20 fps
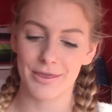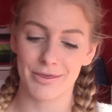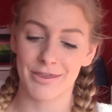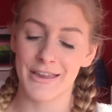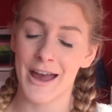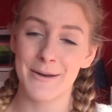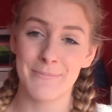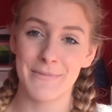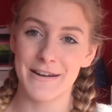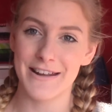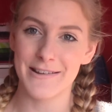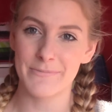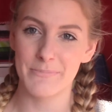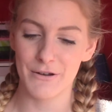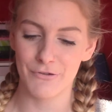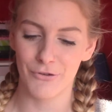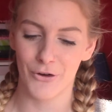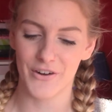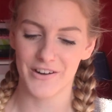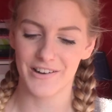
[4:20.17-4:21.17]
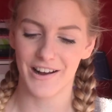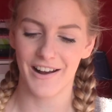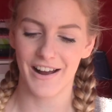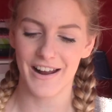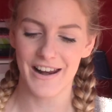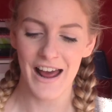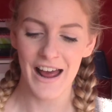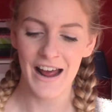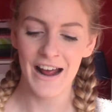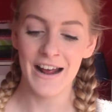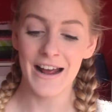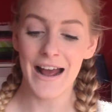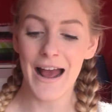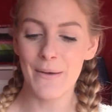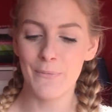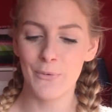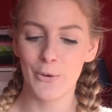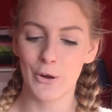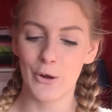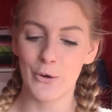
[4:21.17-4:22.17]
10 minutes before 9
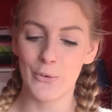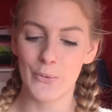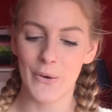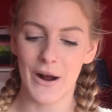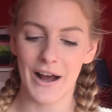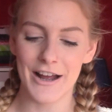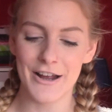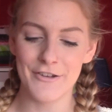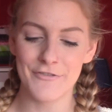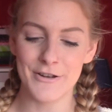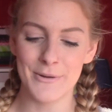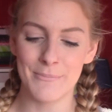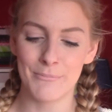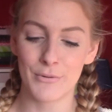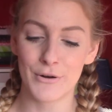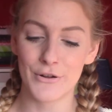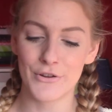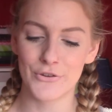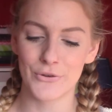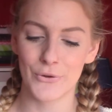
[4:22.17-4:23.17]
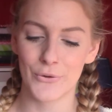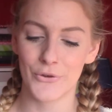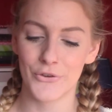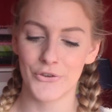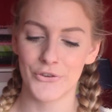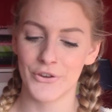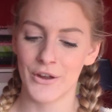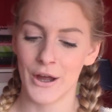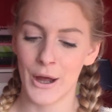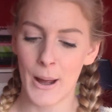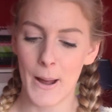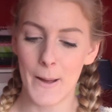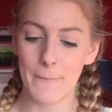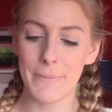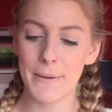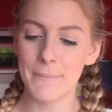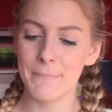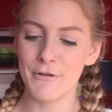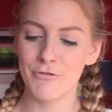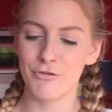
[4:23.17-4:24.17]
and we'll arrive in Brussels a
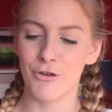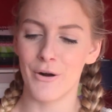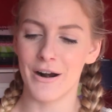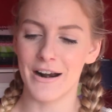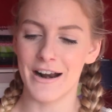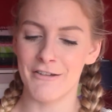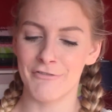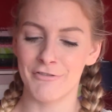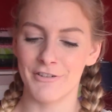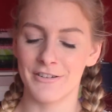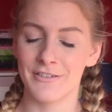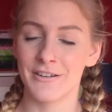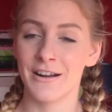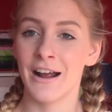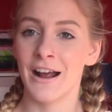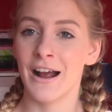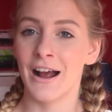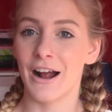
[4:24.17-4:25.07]
bit before 11.